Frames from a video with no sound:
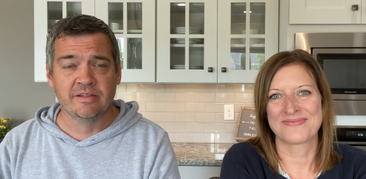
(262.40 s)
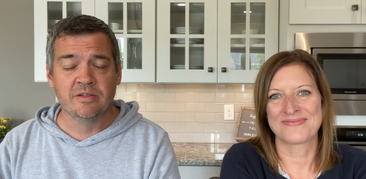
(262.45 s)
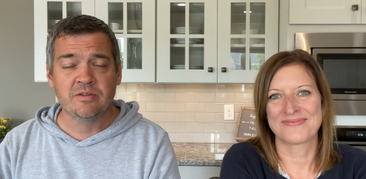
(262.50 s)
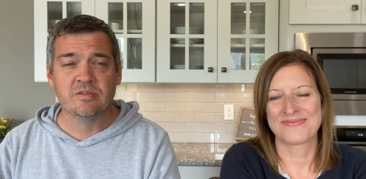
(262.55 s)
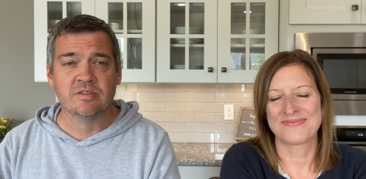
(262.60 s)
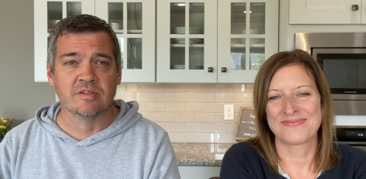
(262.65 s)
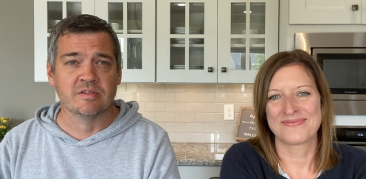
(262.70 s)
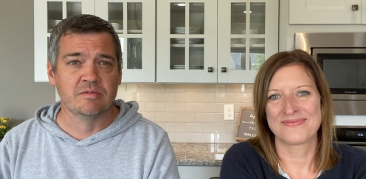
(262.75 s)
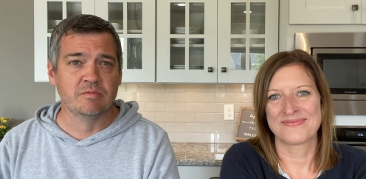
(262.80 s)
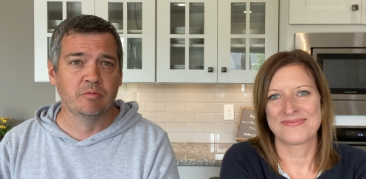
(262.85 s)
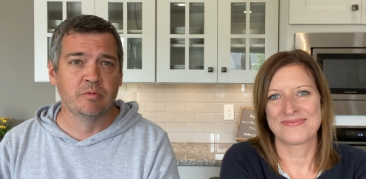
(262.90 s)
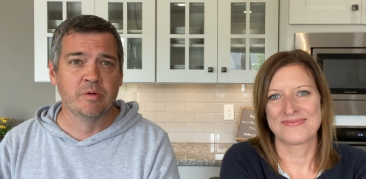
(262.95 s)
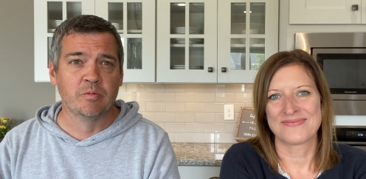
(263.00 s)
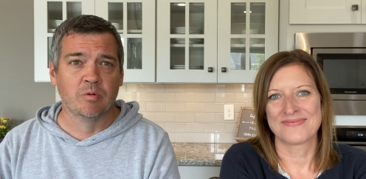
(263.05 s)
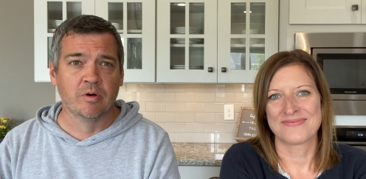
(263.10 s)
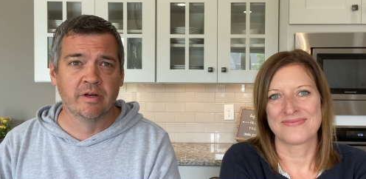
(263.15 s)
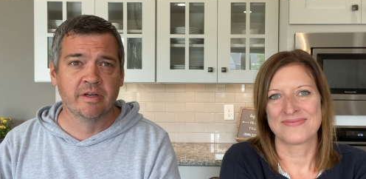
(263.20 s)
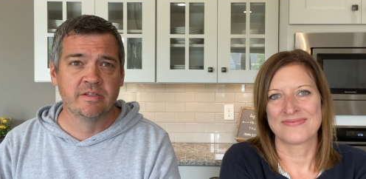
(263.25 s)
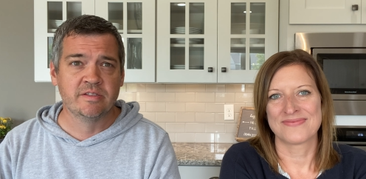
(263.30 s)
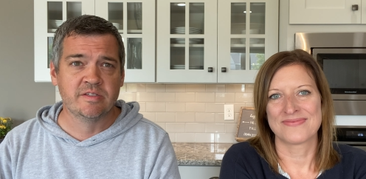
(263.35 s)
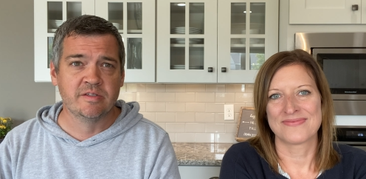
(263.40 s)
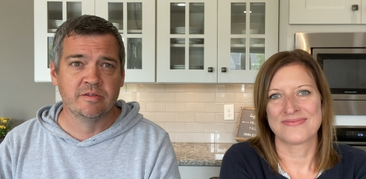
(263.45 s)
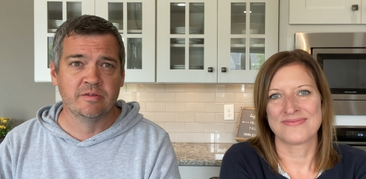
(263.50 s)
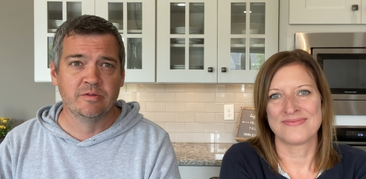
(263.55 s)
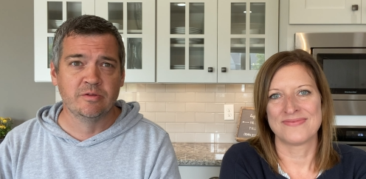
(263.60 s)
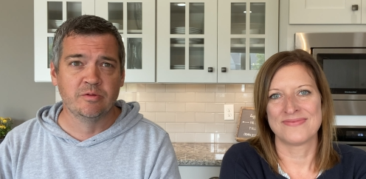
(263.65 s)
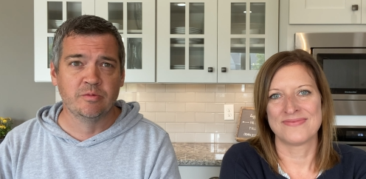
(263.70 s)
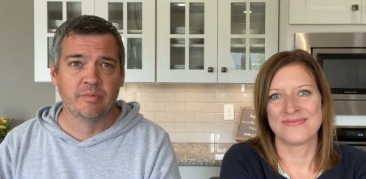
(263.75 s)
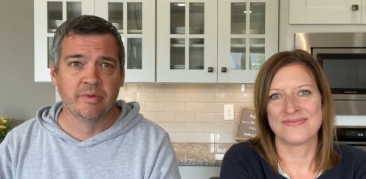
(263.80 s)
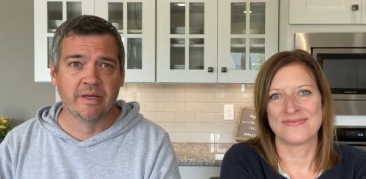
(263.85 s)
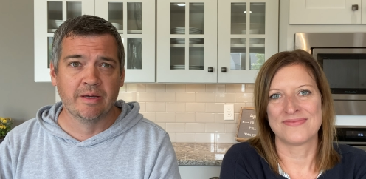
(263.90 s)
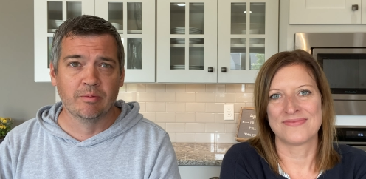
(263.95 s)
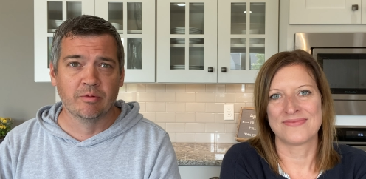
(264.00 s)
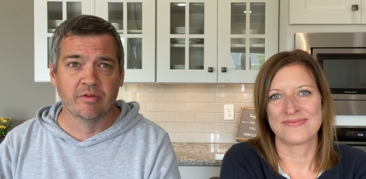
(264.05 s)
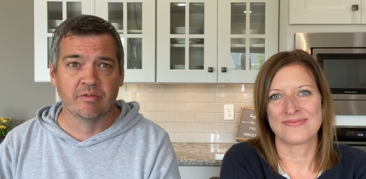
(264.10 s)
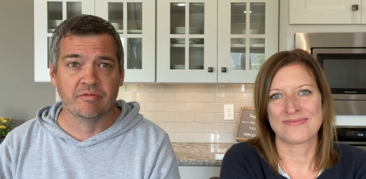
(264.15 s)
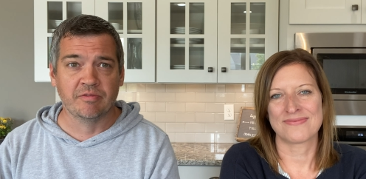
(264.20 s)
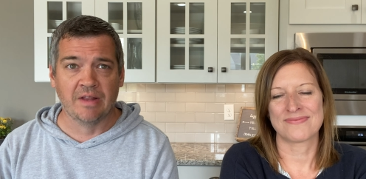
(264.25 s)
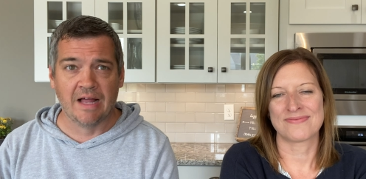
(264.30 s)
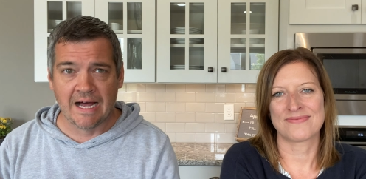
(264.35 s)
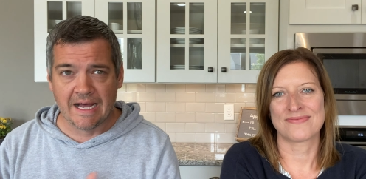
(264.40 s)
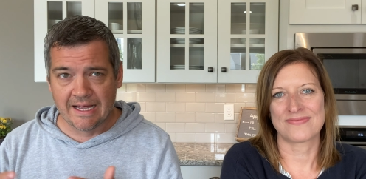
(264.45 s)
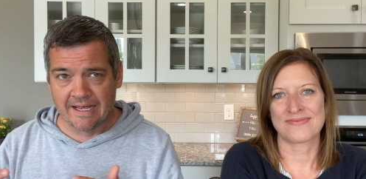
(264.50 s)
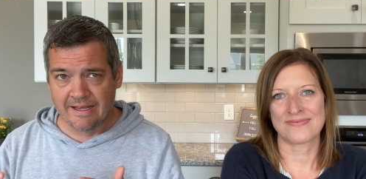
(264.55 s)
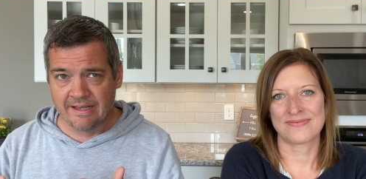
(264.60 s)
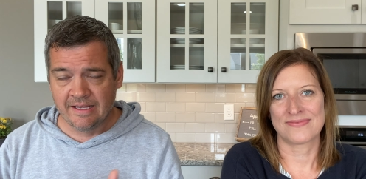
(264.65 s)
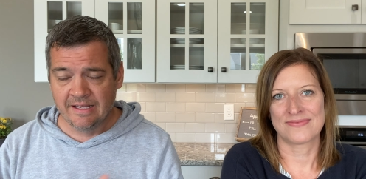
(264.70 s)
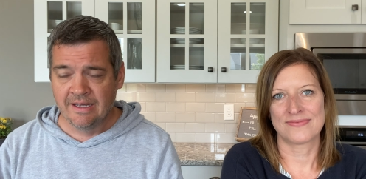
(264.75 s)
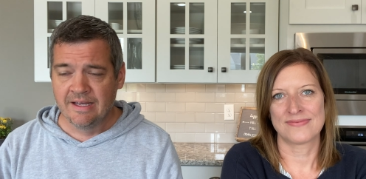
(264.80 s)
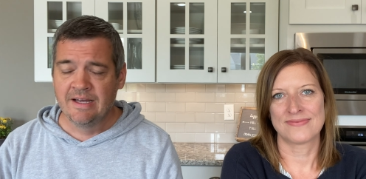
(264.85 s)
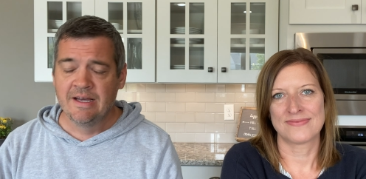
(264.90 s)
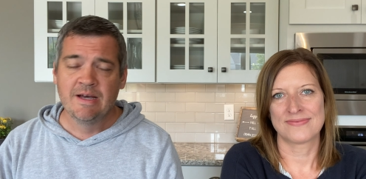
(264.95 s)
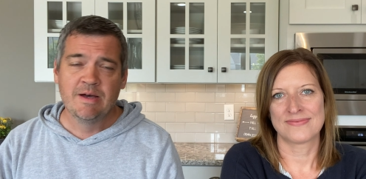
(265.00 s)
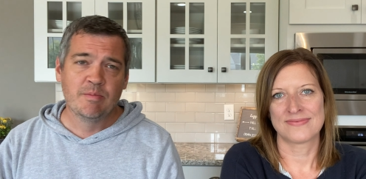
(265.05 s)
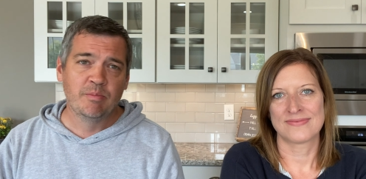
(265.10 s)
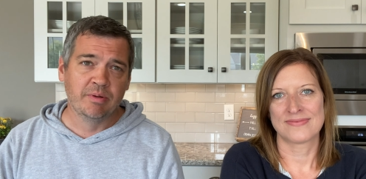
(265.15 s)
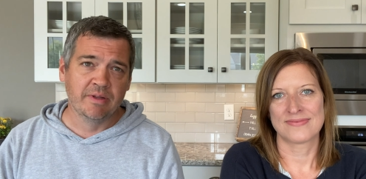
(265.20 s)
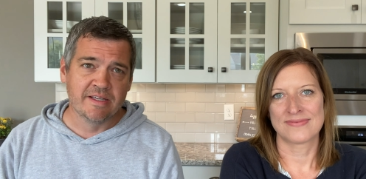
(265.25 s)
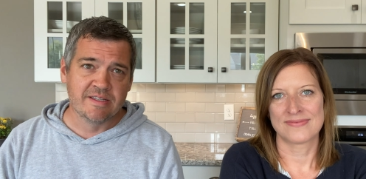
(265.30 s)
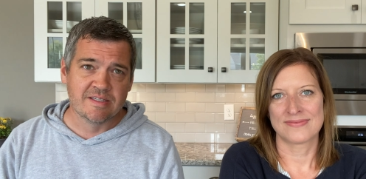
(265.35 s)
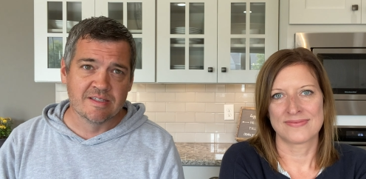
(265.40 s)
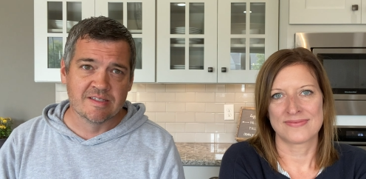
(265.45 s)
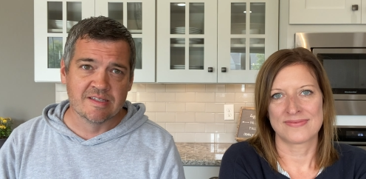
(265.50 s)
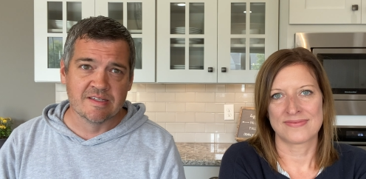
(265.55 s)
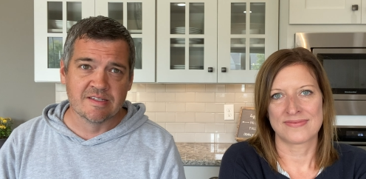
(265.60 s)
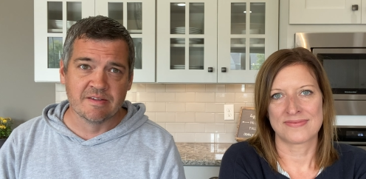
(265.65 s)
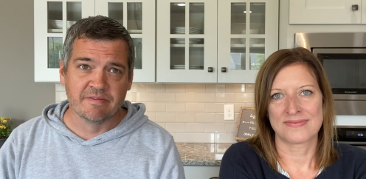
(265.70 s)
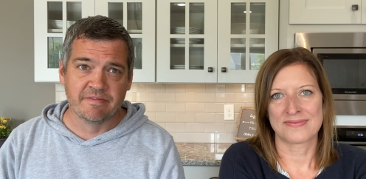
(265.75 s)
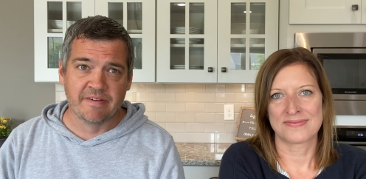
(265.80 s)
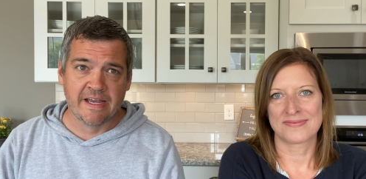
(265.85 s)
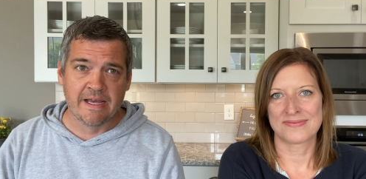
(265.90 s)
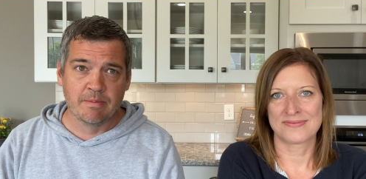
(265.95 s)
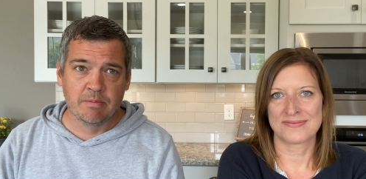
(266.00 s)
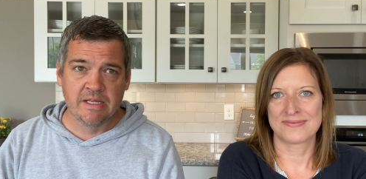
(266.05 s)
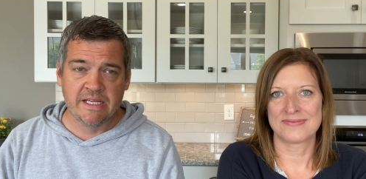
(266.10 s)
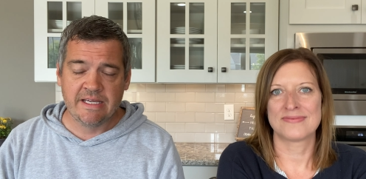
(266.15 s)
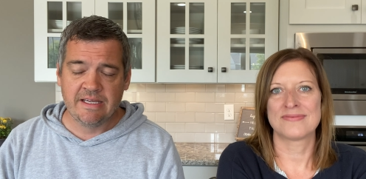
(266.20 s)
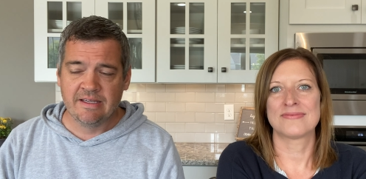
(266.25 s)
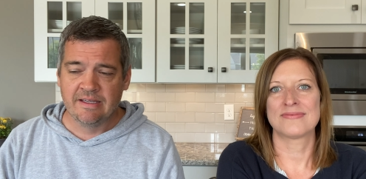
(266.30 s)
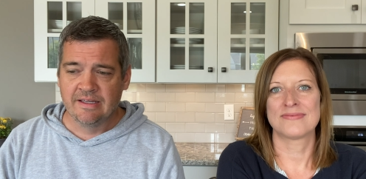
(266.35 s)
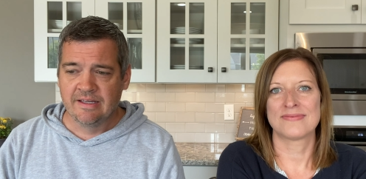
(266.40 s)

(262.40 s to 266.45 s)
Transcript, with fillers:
Speaker 1: use. We wanted to be able to fly places as a family,